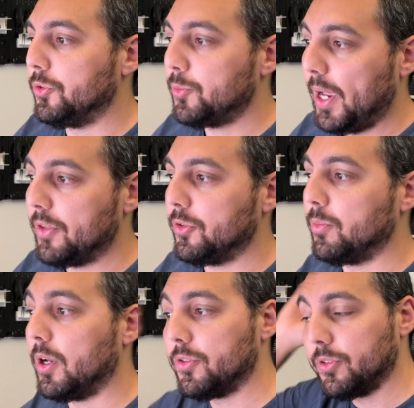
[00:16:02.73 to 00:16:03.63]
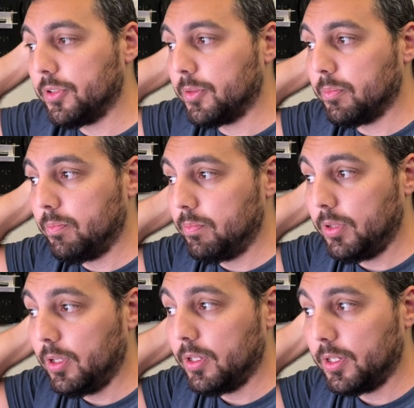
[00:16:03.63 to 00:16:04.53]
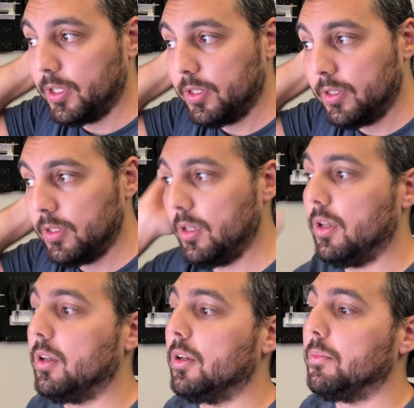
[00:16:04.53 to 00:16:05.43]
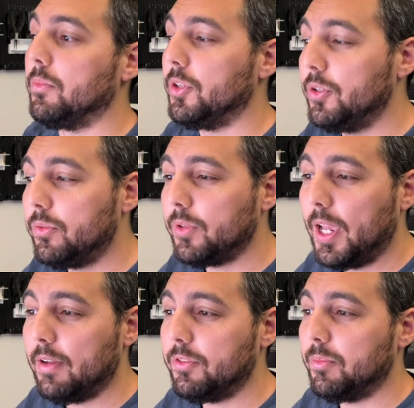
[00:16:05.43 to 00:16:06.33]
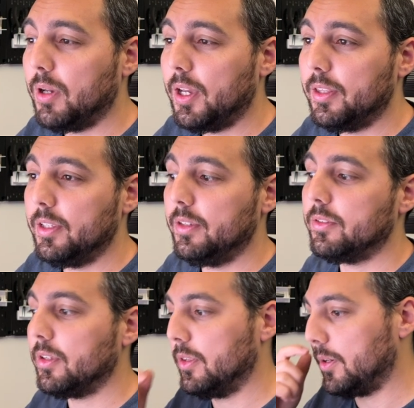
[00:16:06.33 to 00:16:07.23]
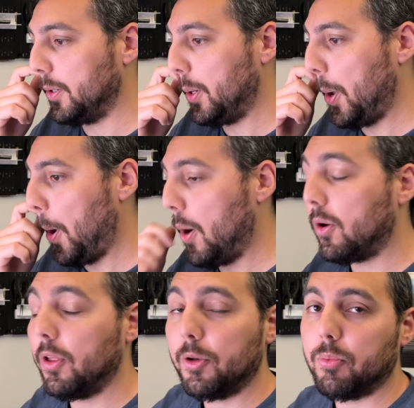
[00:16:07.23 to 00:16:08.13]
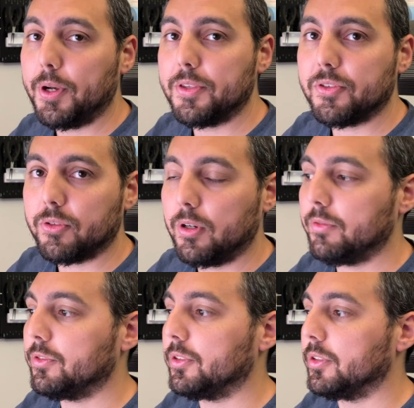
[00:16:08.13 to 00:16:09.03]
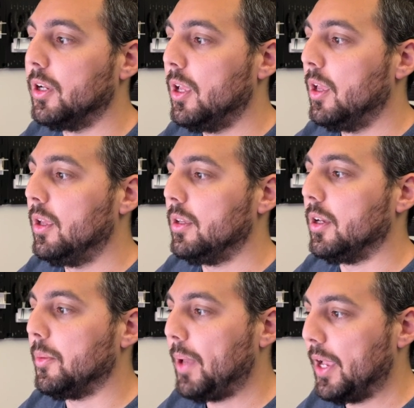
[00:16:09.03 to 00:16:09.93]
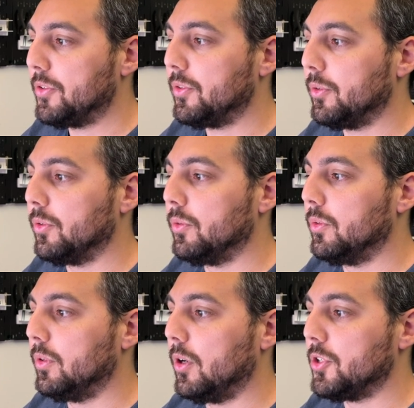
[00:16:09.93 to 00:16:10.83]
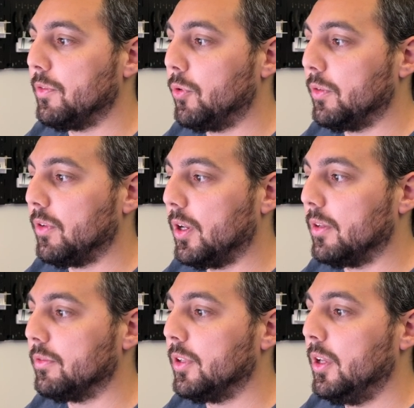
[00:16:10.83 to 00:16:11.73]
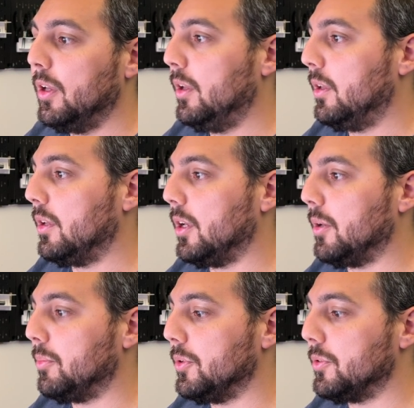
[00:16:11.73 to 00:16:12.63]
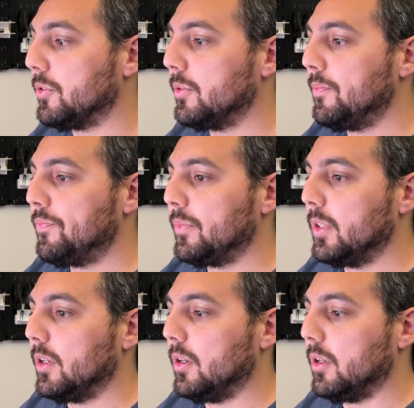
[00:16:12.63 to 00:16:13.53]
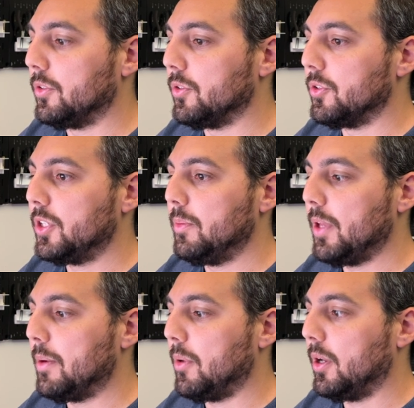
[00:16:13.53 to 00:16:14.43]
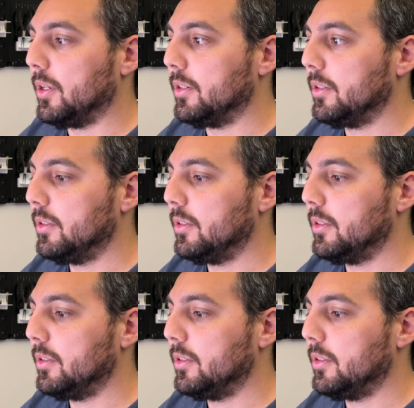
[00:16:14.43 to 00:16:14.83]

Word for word: pass-through modular plug. Um, you don't have to buy these. There are other brands that offer uh, pass-through R J forty-five uh, boots. Uh, so just keep that in mind